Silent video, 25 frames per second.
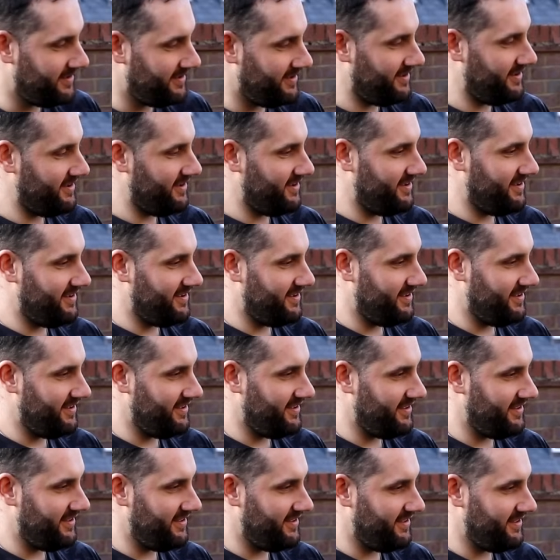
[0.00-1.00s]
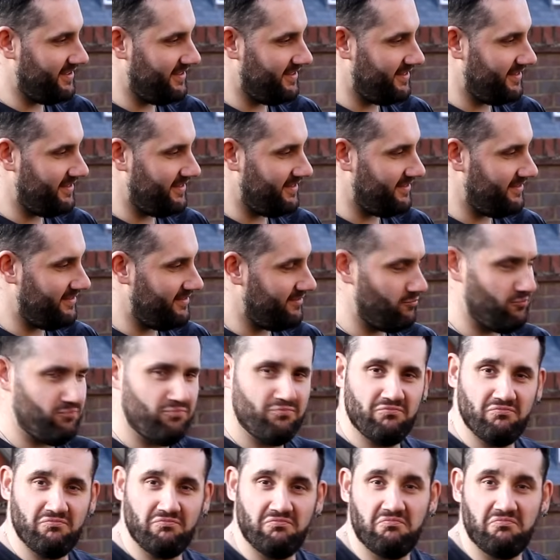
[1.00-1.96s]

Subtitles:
No one is speaking in this clip.